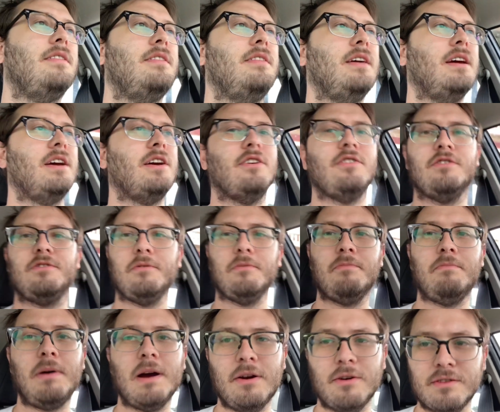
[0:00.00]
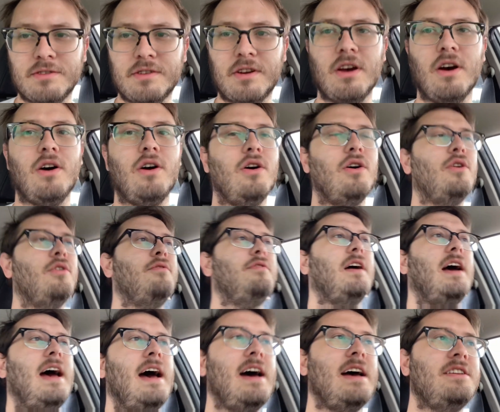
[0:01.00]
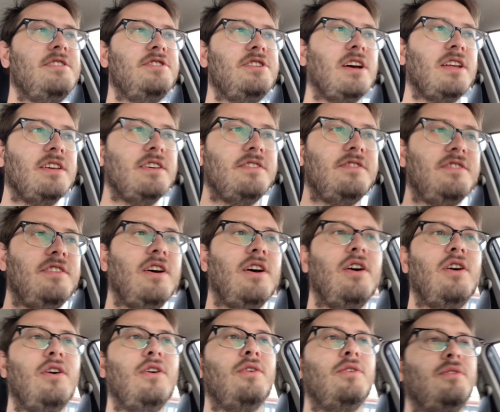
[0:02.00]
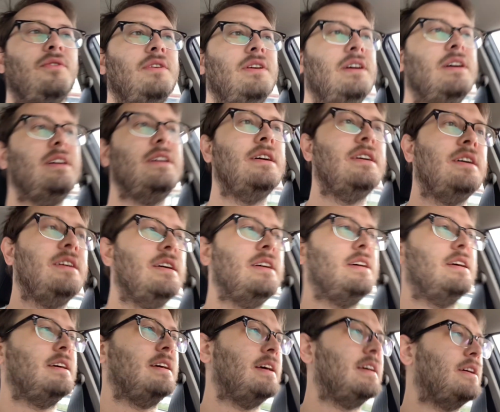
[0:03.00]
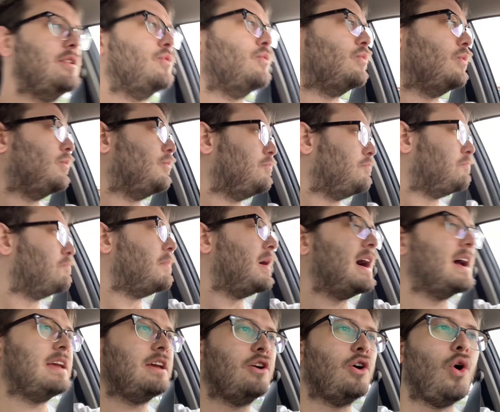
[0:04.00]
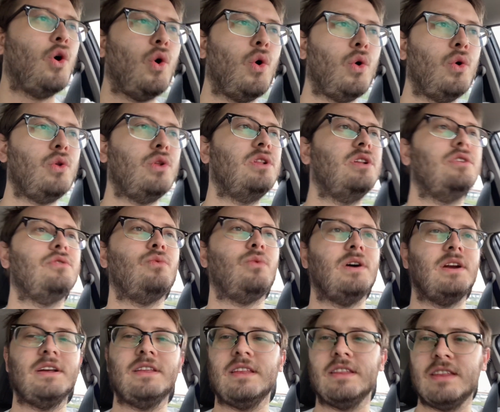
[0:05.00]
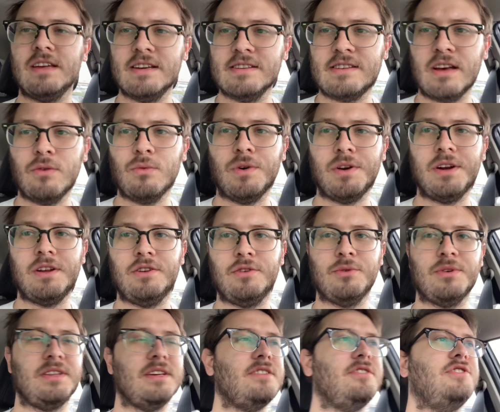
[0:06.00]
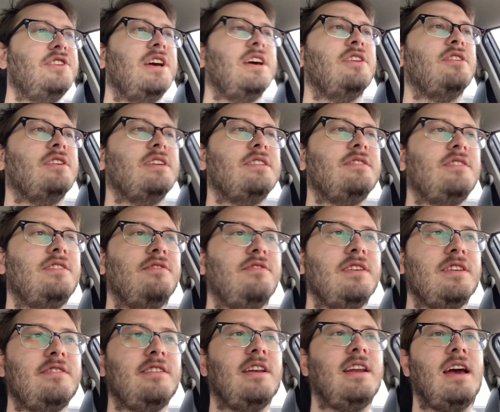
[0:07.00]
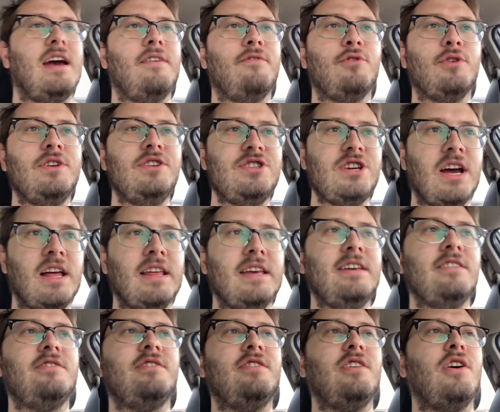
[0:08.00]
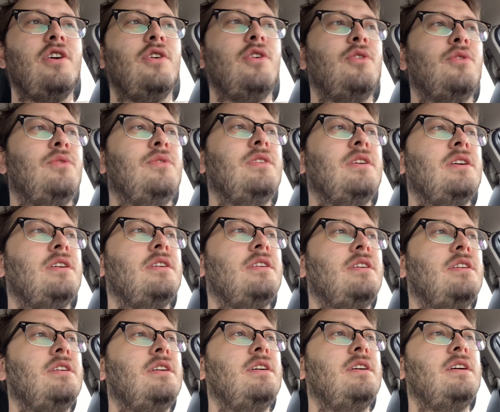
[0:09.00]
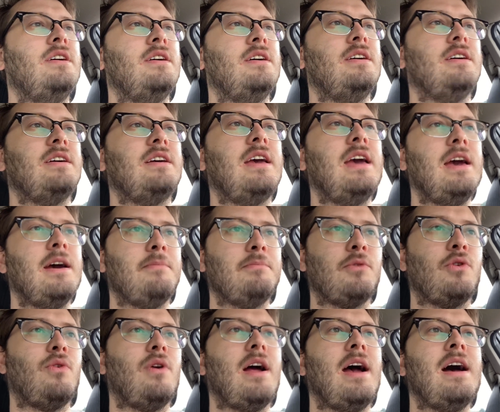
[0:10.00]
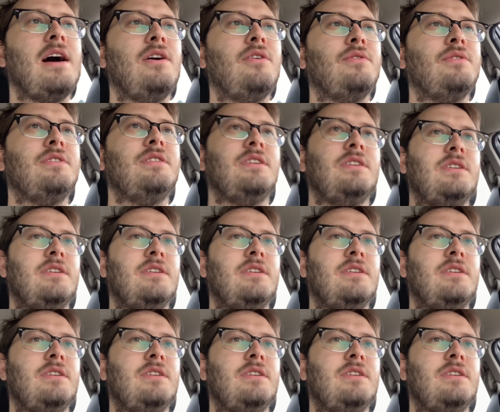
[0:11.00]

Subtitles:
There's Pirates Cove at Jellystone. My goal, one of the things I want to do with this channel, is to visit every Jellystone campground